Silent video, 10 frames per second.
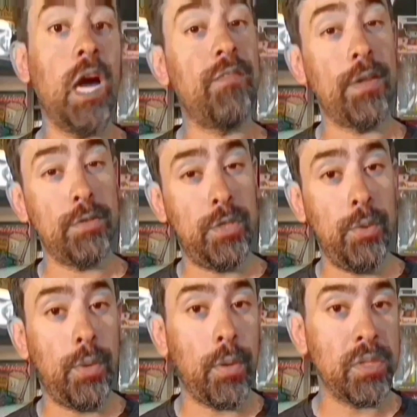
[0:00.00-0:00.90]
2
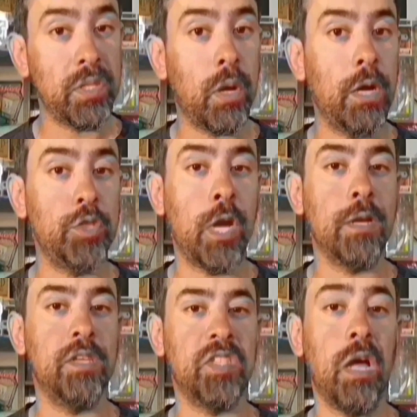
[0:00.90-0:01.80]
co-star John
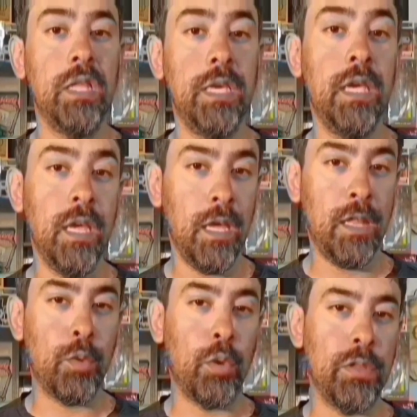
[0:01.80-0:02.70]
Cazale in the
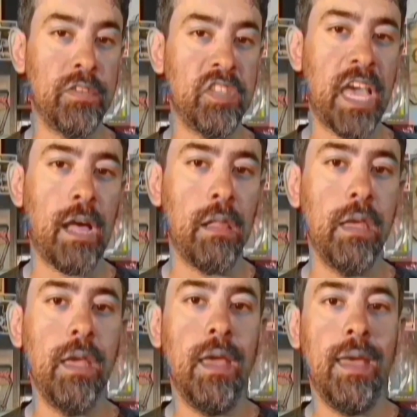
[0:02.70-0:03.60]
role of Sal.
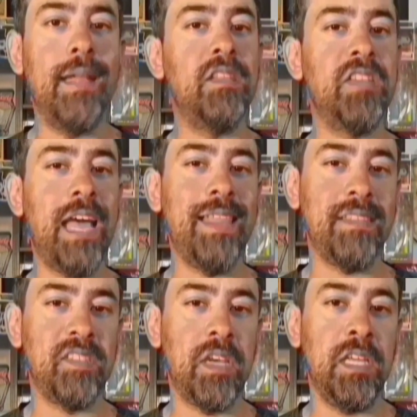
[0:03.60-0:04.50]
And Sal and
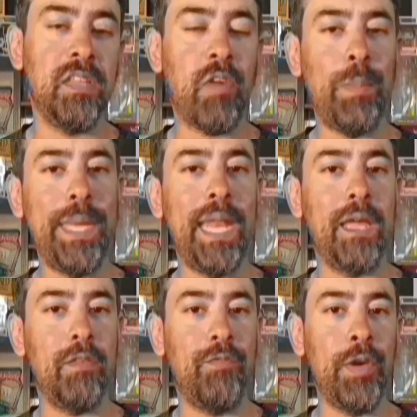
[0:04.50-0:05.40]
Sonny at the very beginning of the
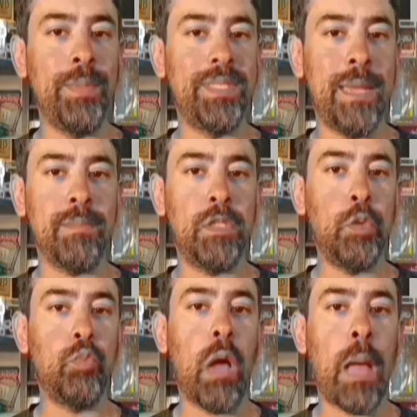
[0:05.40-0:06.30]
film attempt to
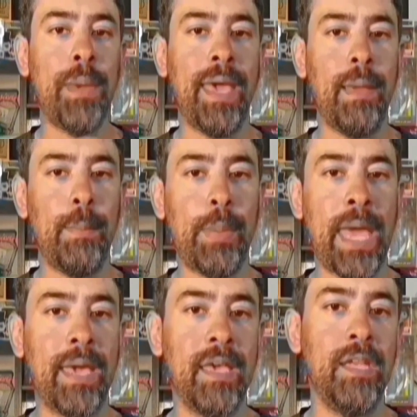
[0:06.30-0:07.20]
rob a bank
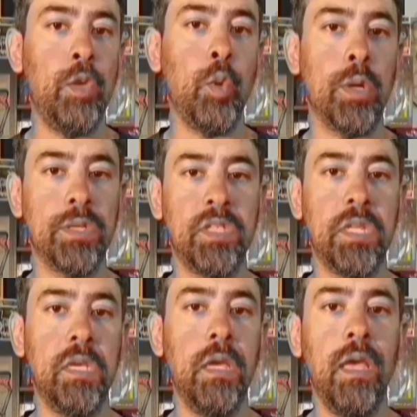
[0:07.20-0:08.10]
in New York City.
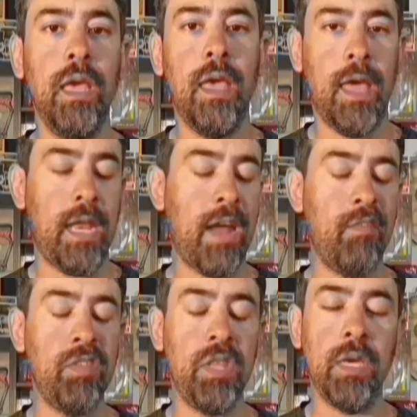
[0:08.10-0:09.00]
And
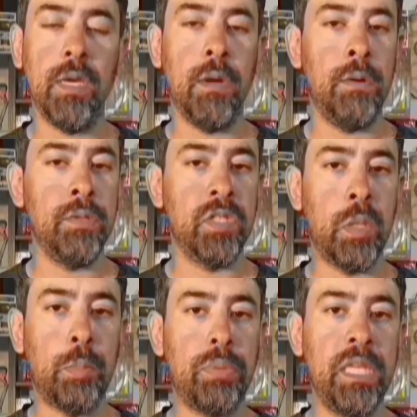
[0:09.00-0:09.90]
everything goes
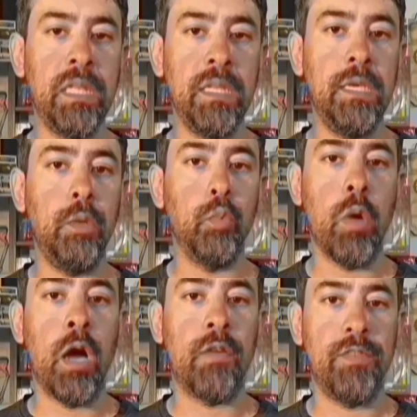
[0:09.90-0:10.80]
completely wrong
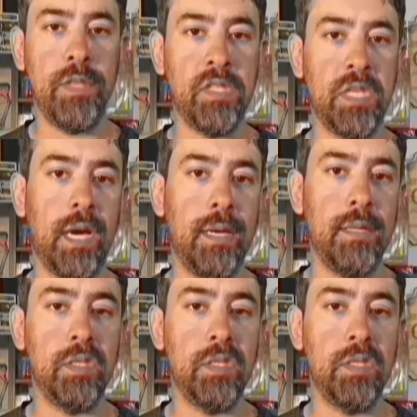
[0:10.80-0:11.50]
for these guys.